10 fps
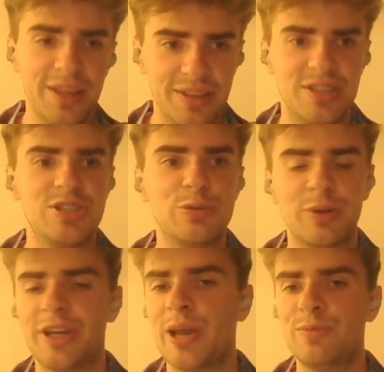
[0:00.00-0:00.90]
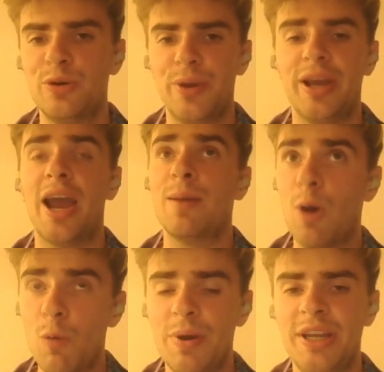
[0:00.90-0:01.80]
this is what I am doing. I am
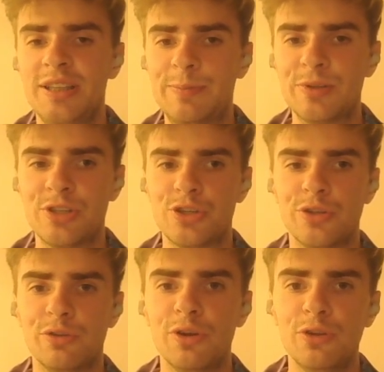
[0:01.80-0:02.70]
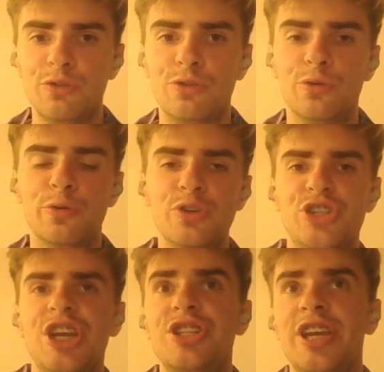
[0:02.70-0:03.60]
opening the position to
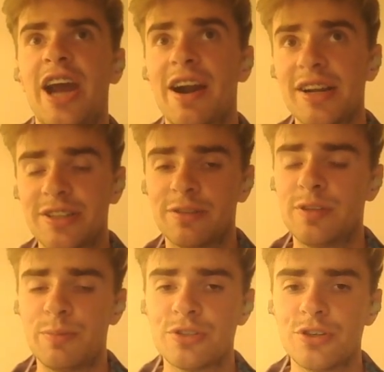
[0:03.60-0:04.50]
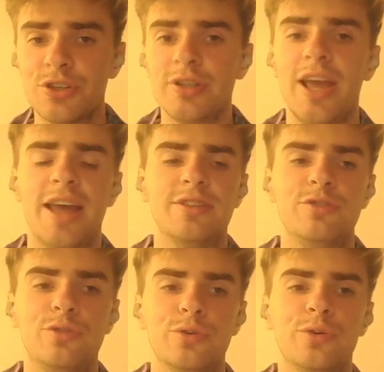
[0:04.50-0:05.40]
change the character of the position and
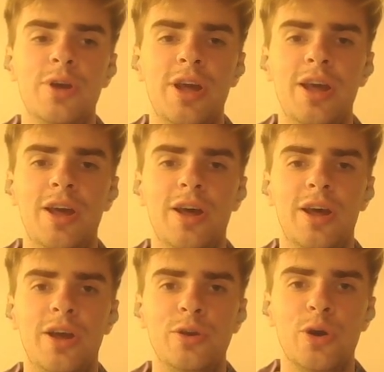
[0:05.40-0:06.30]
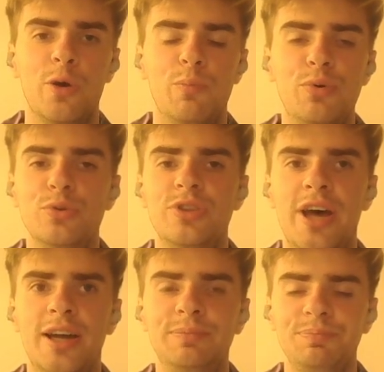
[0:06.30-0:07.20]
to put
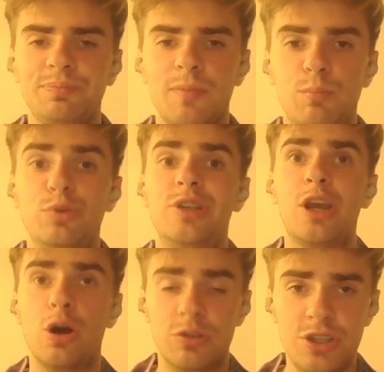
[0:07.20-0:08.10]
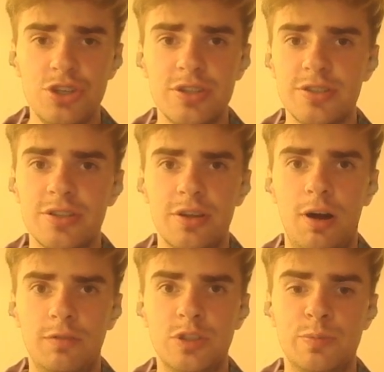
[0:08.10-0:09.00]
the conditions
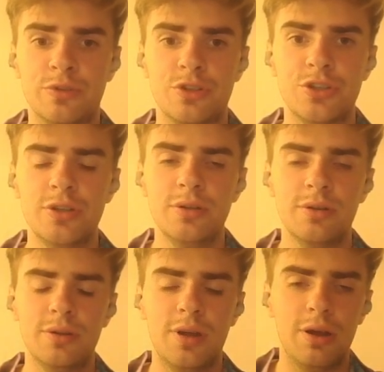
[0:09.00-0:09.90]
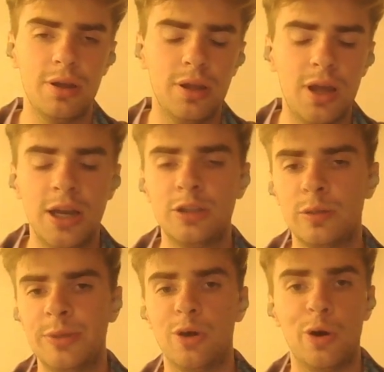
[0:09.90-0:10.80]
of this position a little
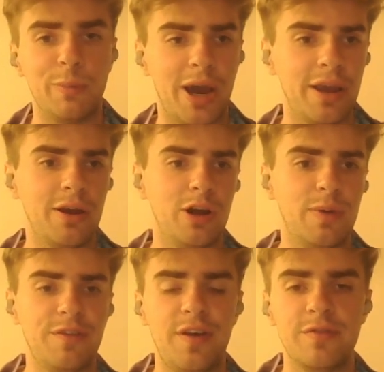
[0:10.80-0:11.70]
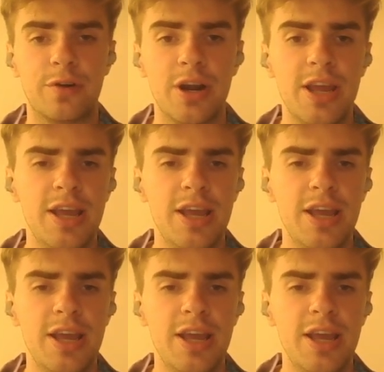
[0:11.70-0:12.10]
bit on my favor.